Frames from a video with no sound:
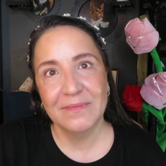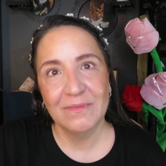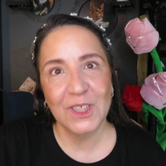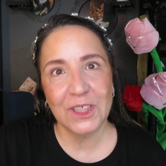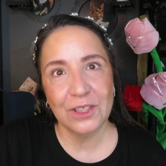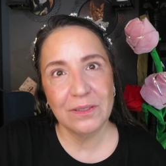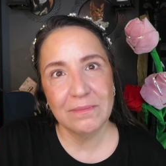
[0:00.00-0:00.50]

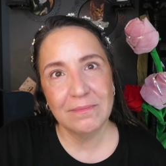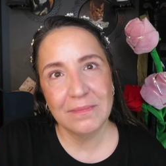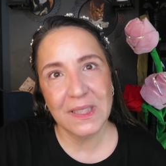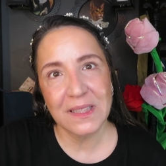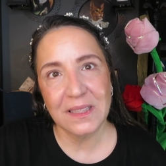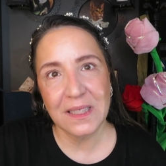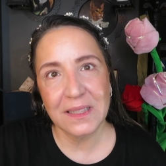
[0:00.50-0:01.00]
which
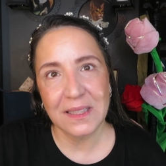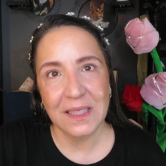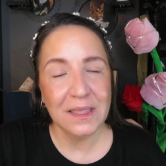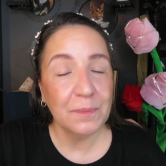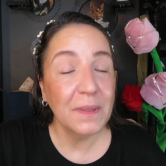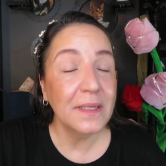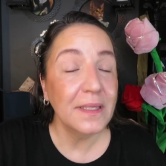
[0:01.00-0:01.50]
doesn't
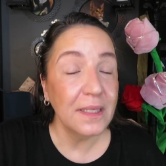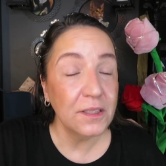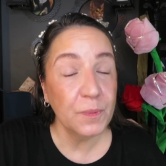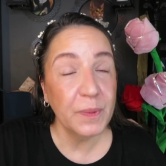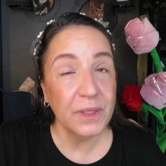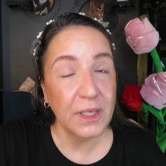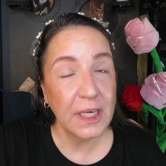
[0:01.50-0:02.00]
exist, but there's
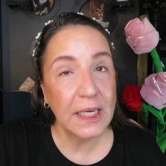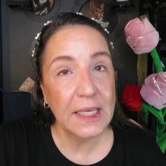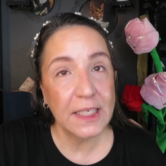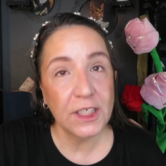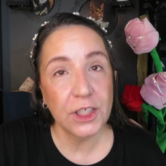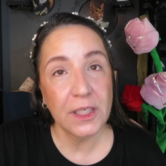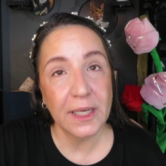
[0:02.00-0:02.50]

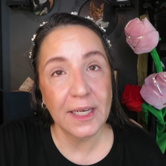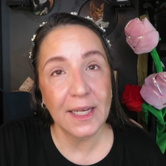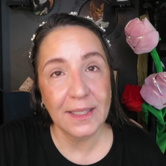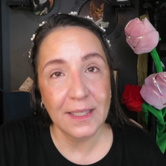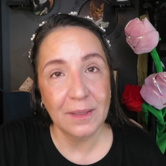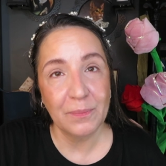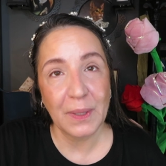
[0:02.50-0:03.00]
Beautylish, and I
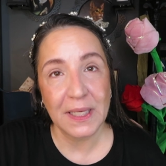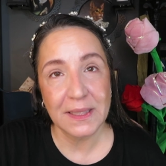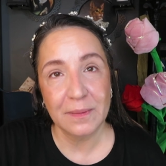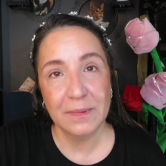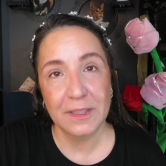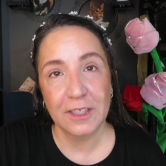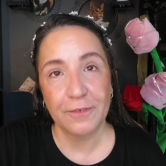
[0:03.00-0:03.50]
did buy
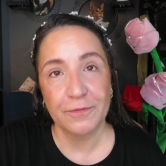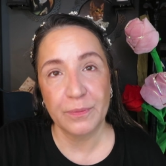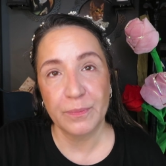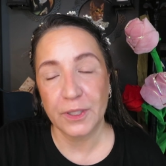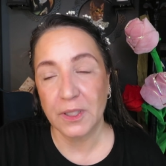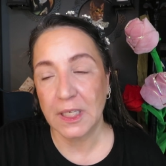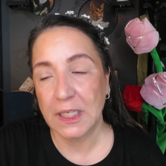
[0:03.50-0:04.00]
some stuff
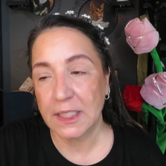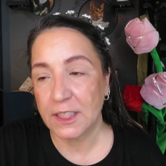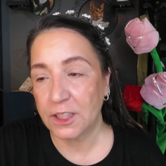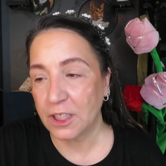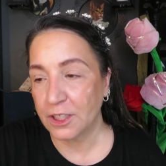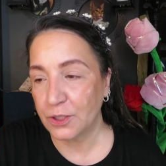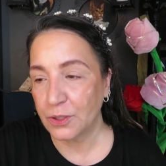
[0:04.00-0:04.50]
from
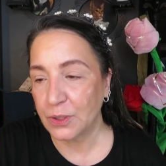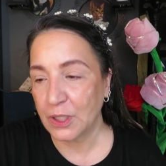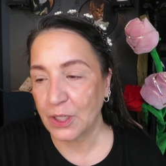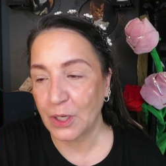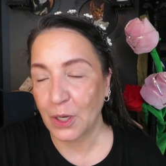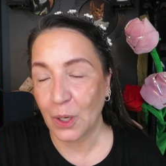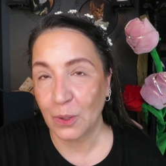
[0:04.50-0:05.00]
Beautylish not too
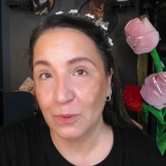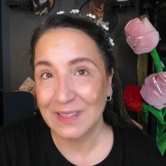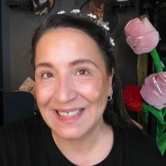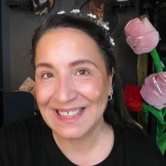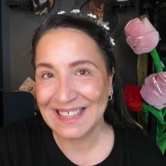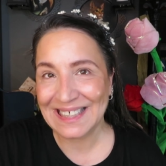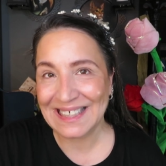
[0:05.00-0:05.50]
long ago.
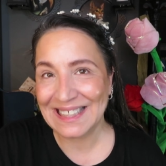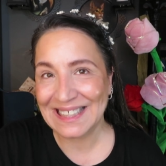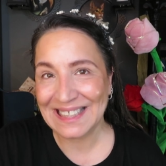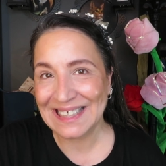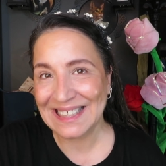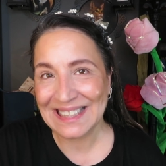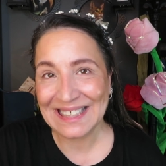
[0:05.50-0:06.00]

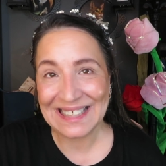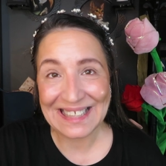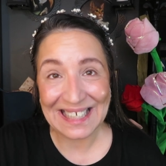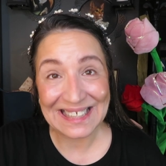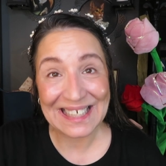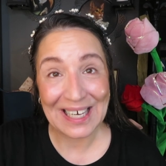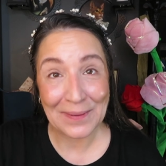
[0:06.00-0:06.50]

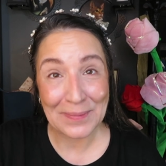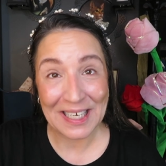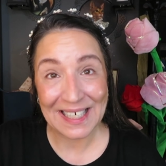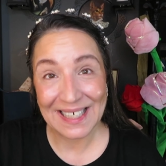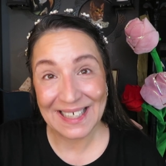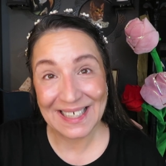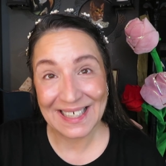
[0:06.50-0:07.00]
That's
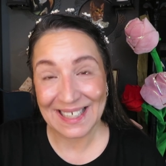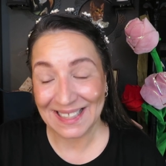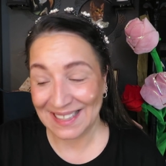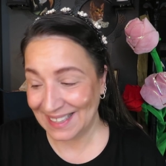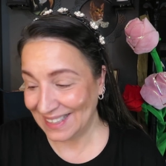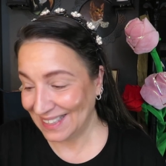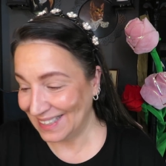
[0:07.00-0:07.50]
coming, because
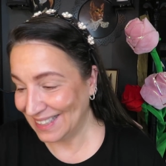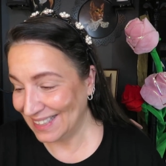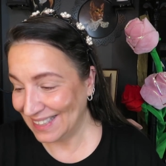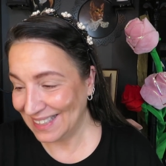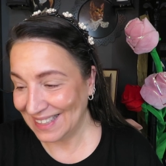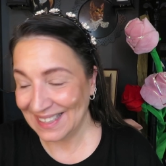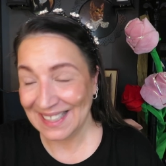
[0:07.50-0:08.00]

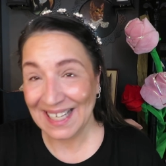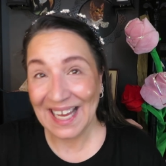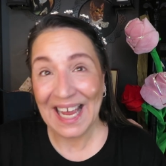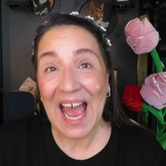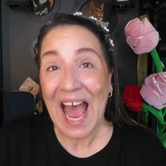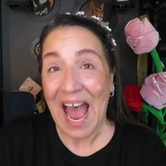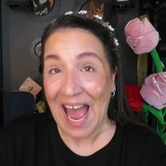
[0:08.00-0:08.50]

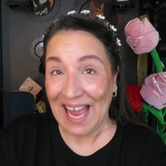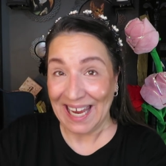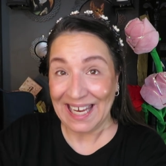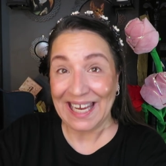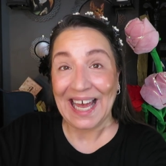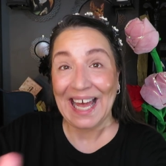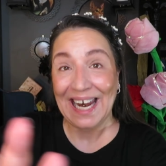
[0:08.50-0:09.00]
I
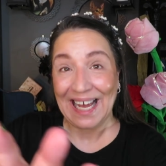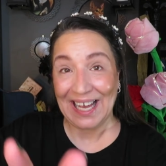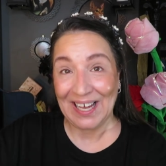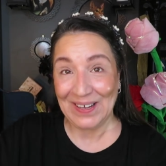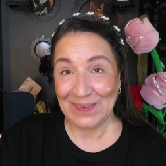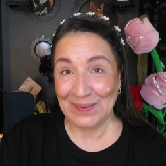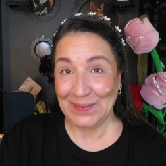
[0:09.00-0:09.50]
got a
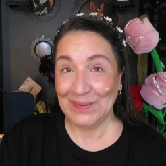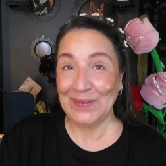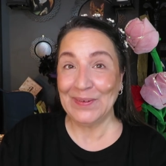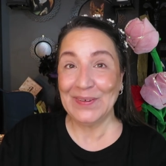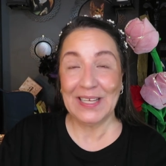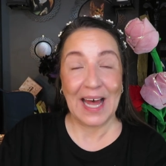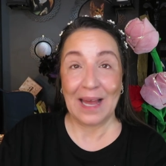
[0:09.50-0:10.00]

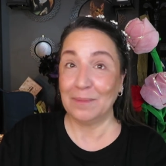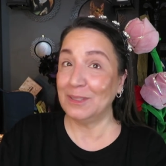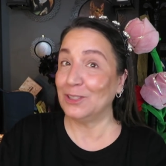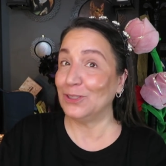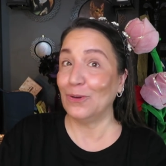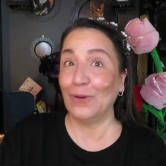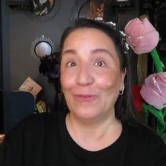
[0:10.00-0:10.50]
whole, I'm
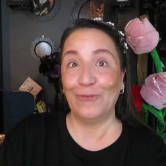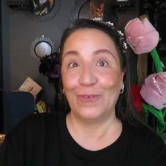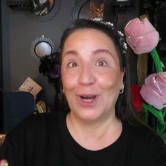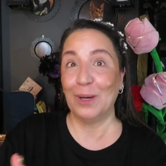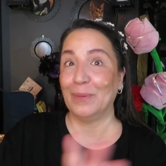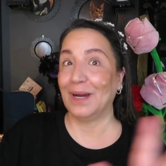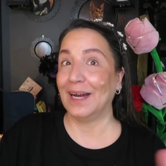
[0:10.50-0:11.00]
so
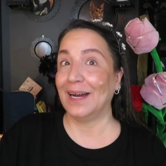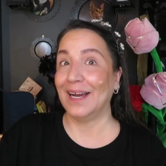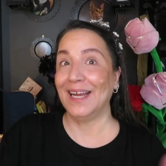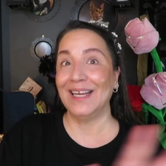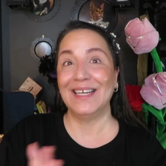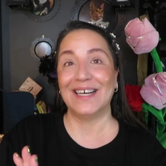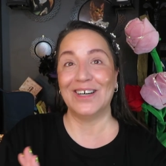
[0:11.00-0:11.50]
far
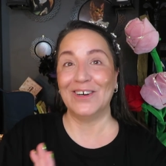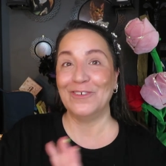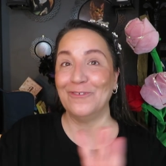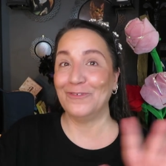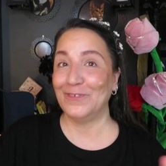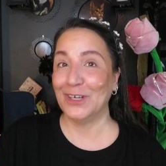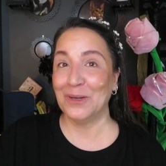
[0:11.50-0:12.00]
behind on
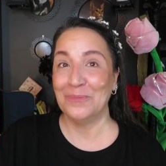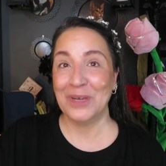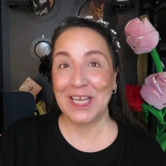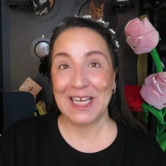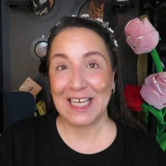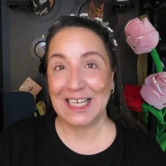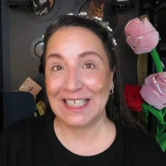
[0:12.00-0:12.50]

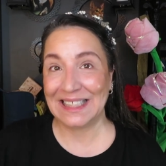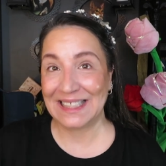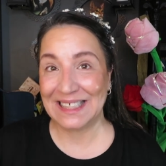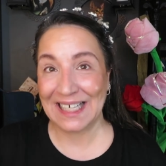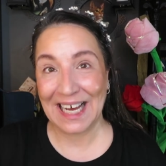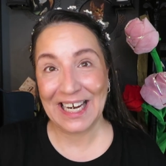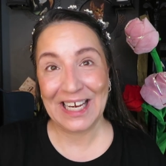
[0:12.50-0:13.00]
filming,
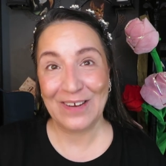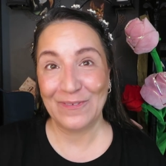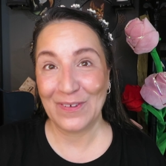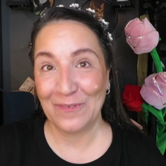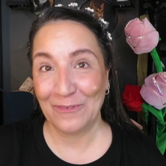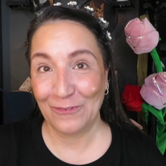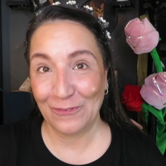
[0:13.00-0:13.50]
it's not
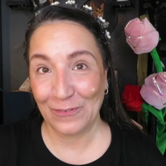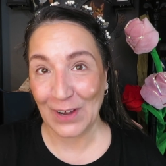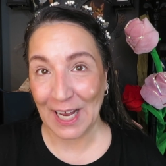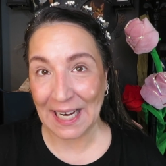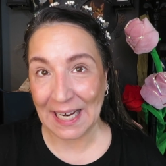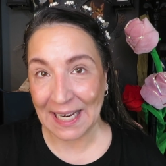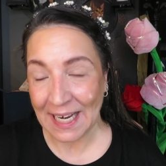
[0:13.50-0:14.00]
even
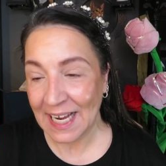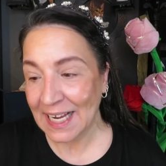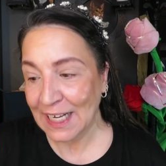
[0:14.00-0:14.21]
funny.